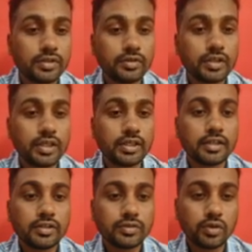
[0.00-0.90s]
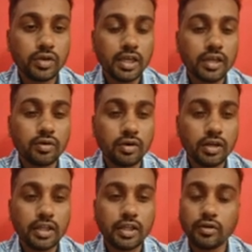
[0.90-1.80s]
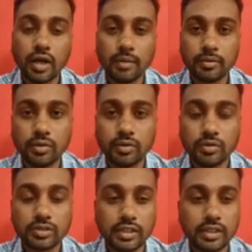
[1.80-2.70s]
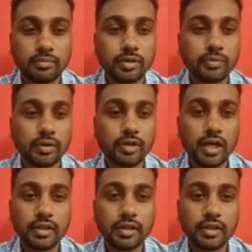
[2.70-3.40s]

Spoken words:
Okay, so here only you have to use little bit formula,